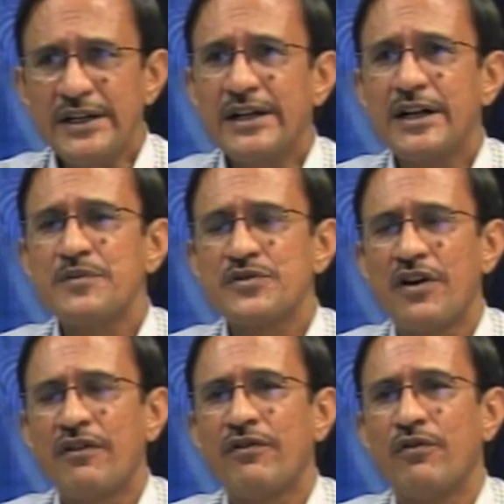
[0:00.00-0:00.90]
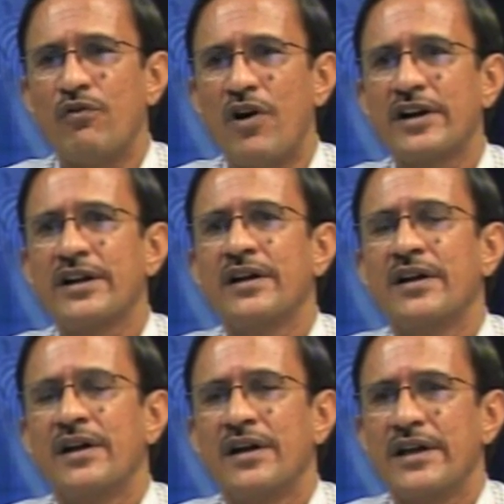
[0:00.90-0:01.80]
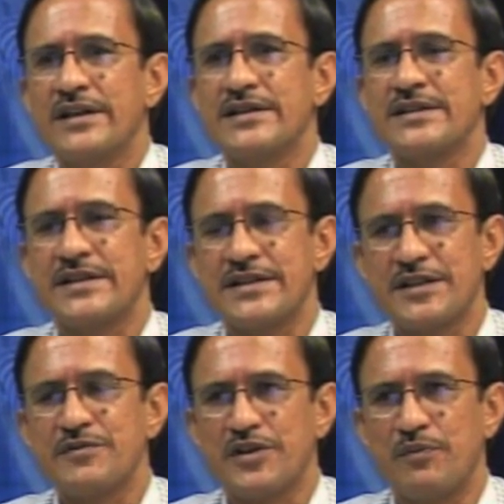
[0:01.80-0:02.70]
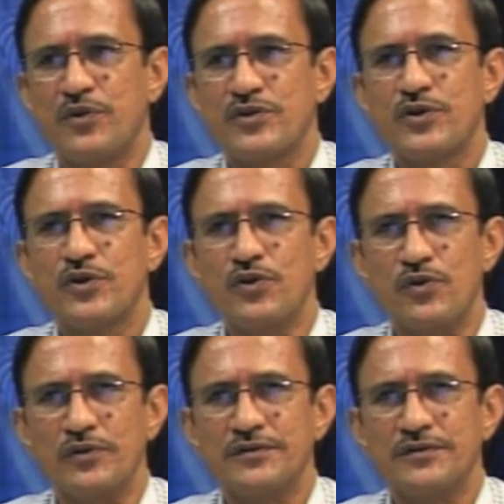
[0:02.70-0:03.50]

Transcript: terms of what is the system supposed to do.